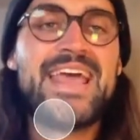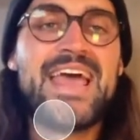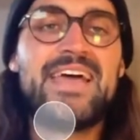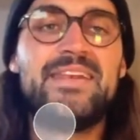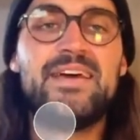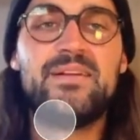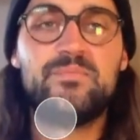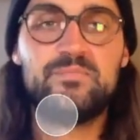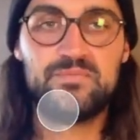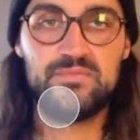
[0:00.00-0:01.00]
and
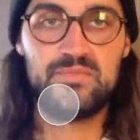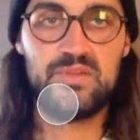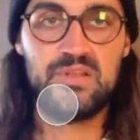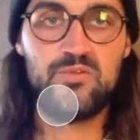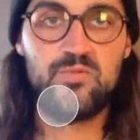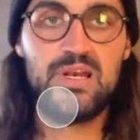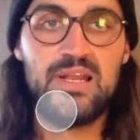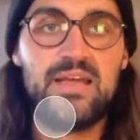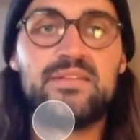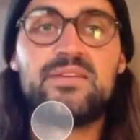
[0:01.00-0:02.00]
then it will
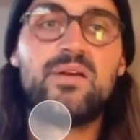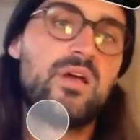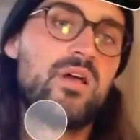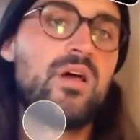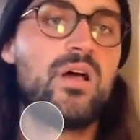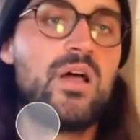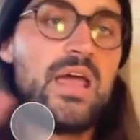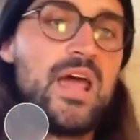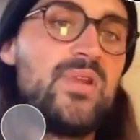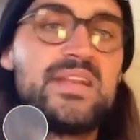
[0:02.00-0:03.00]
land
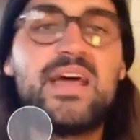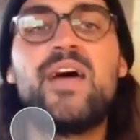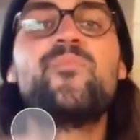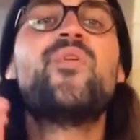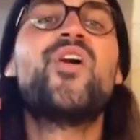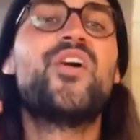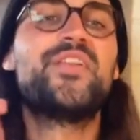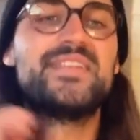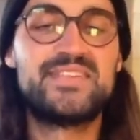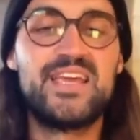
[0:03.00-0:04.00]
every time on
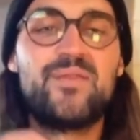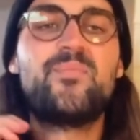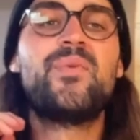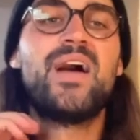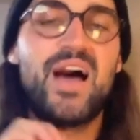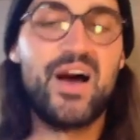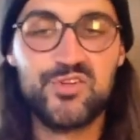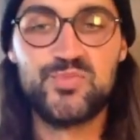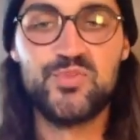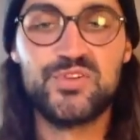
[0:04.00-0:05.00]
the same
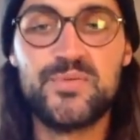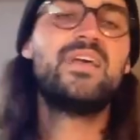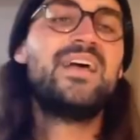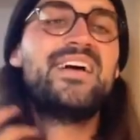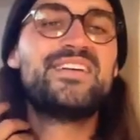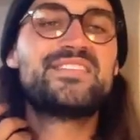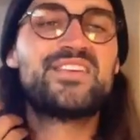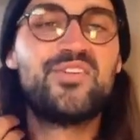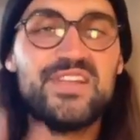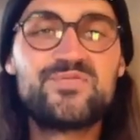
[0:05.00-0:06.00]
output.
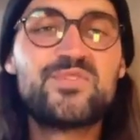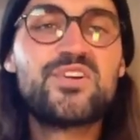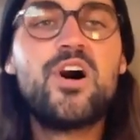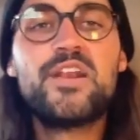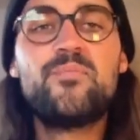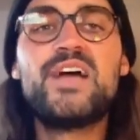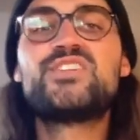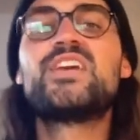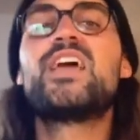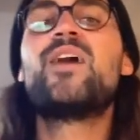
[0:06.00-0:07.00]
So this was all the
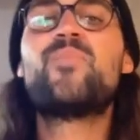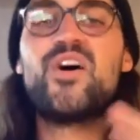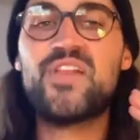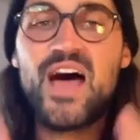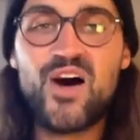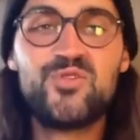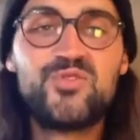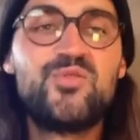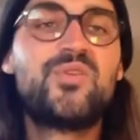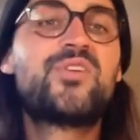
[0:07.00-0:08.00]
magic about how
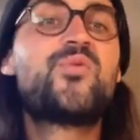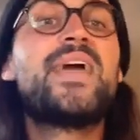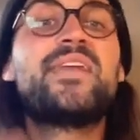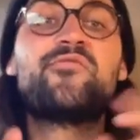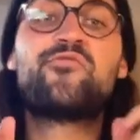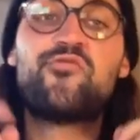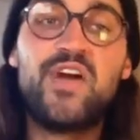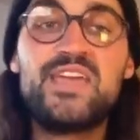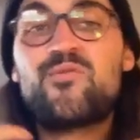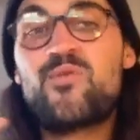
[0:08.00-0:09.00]
to create a
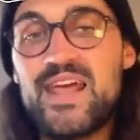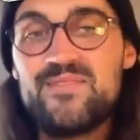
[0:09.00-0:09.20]
fake random